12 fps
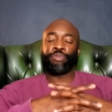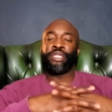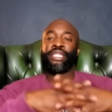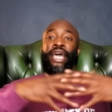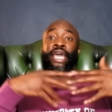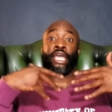but
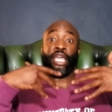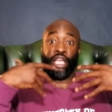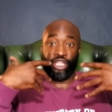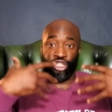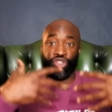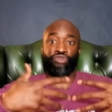is that a
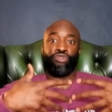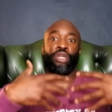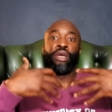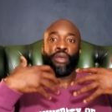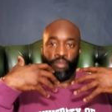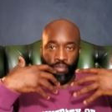
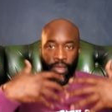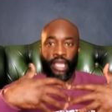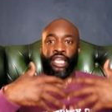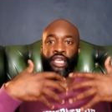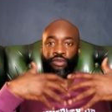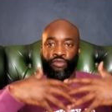
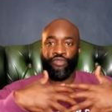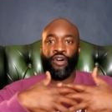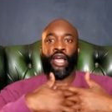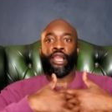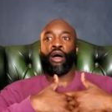history-making fight?